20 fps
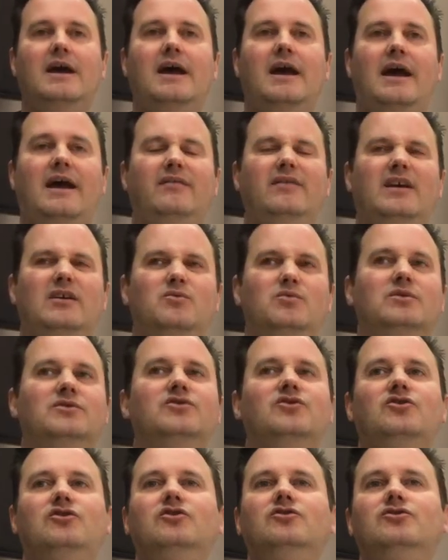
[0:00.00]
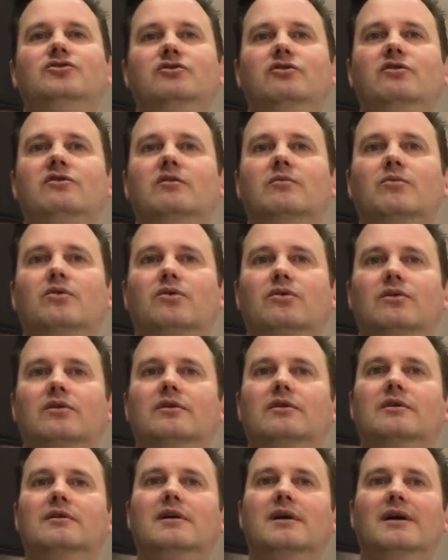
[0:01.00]
And then we'll still do some
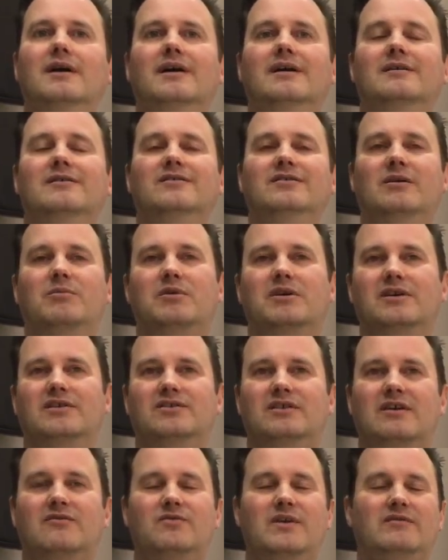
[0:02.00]
more seminar stuff.